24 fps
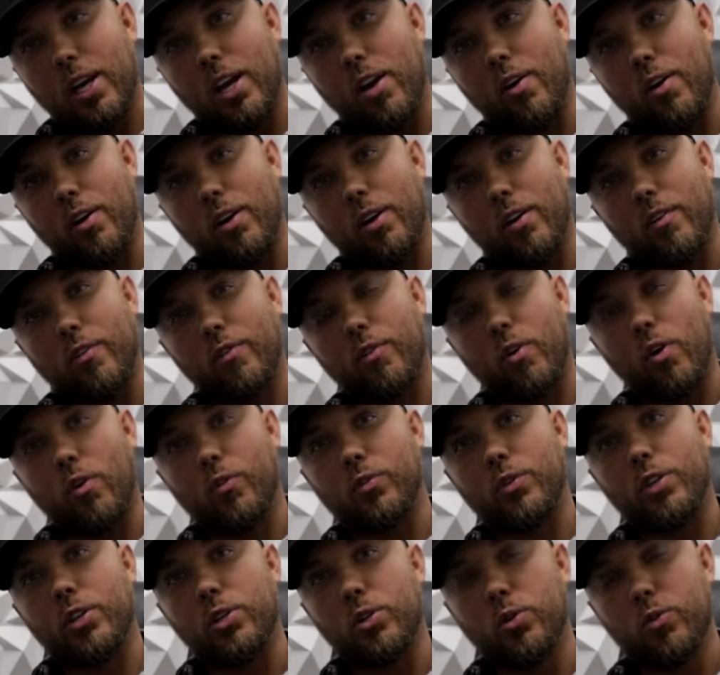uh,
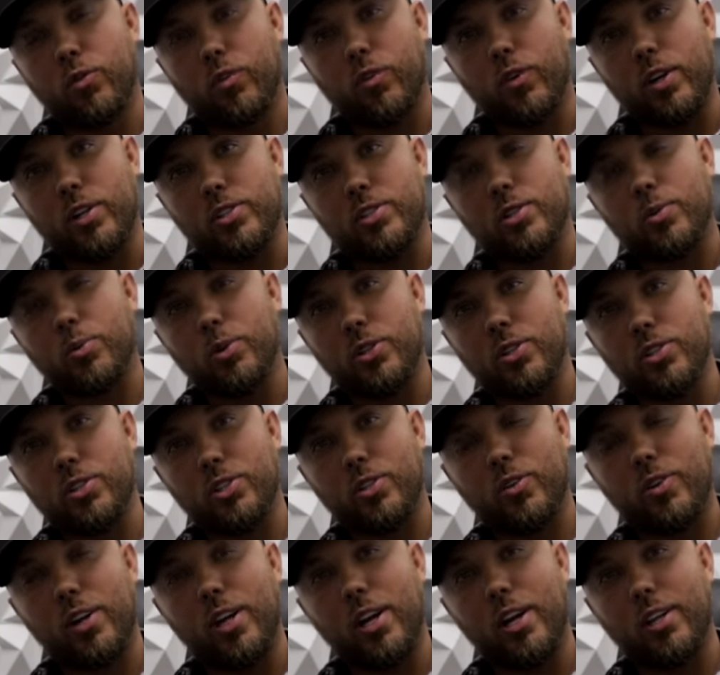of the new friends that we just
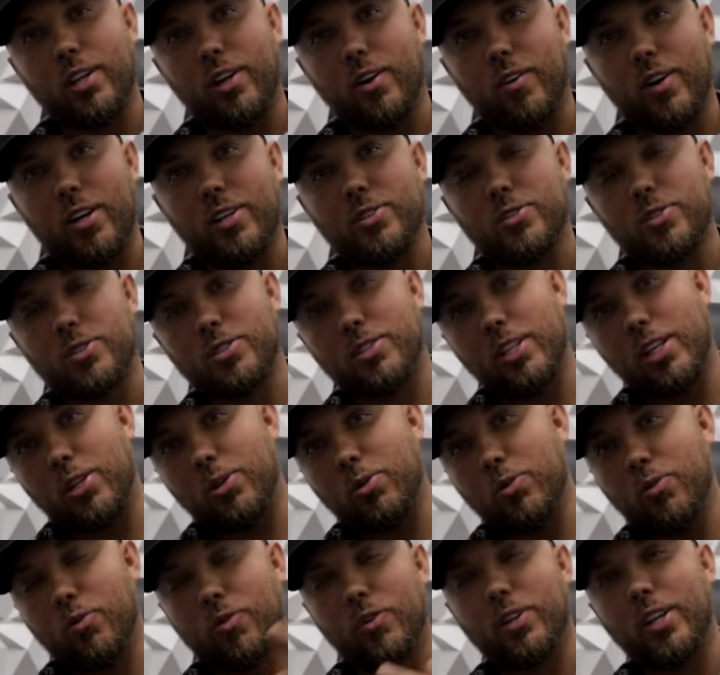created, all right? So stay
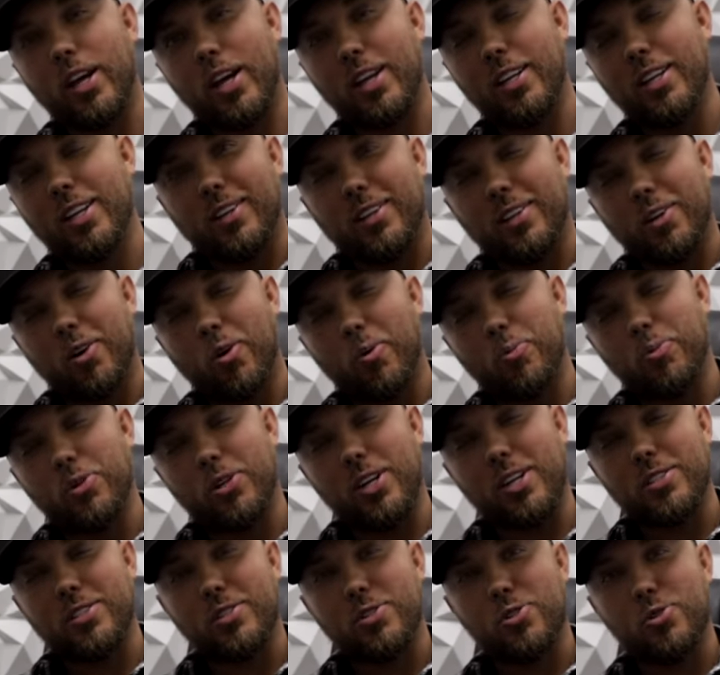tuned for that, and I hope you
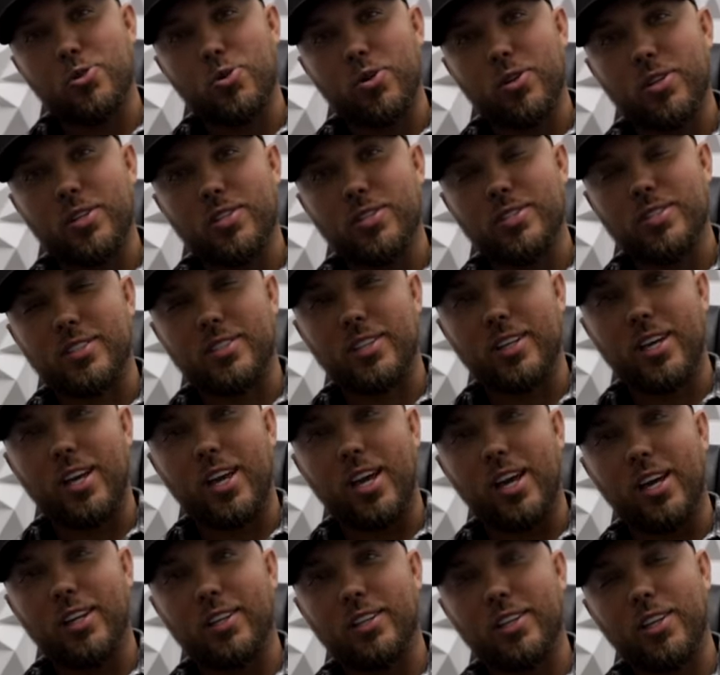guys enjoy this,
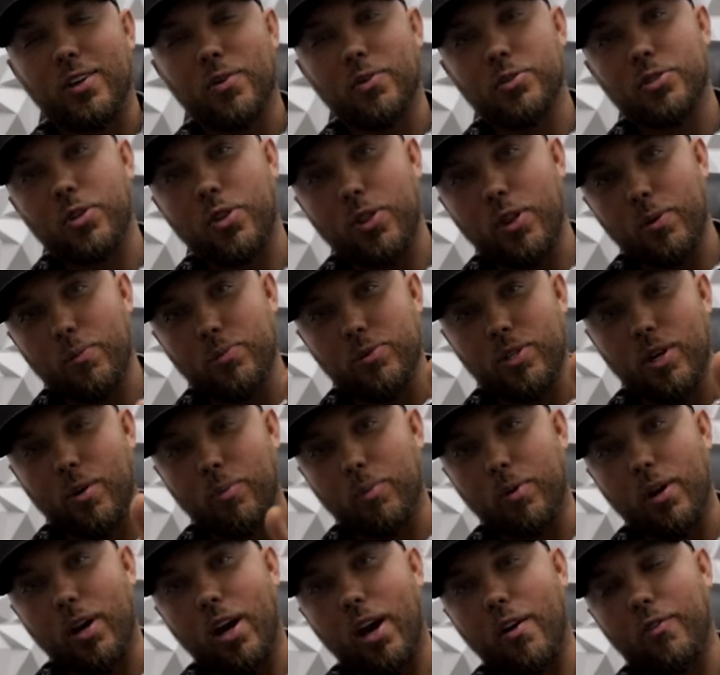and give us a thumbs
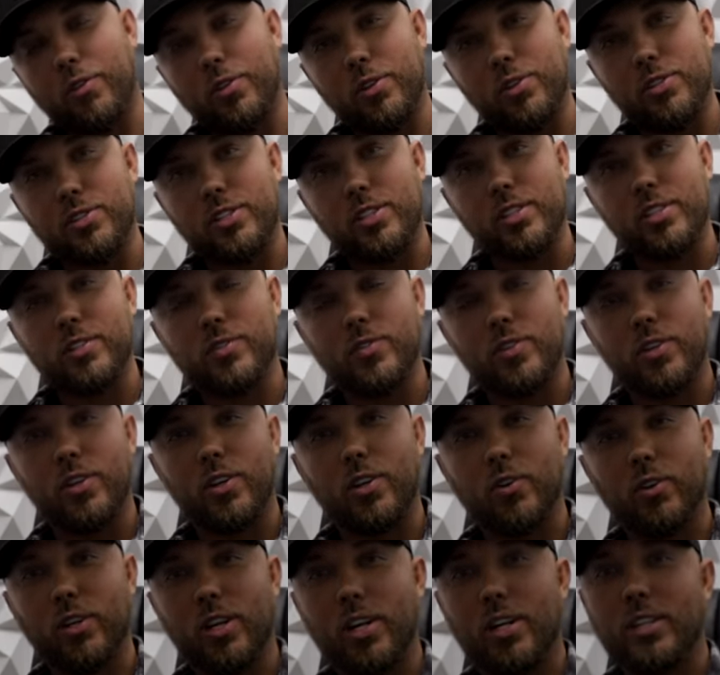up after you see this video
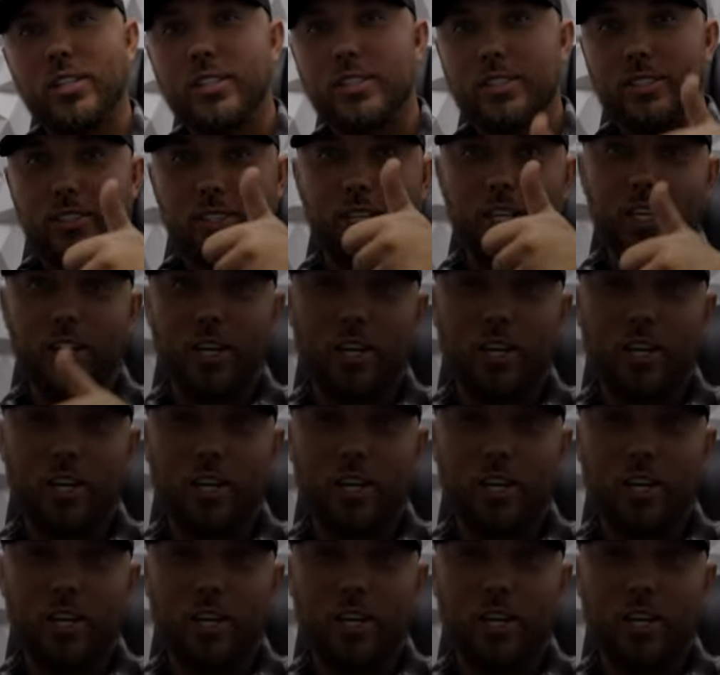video, okay? Take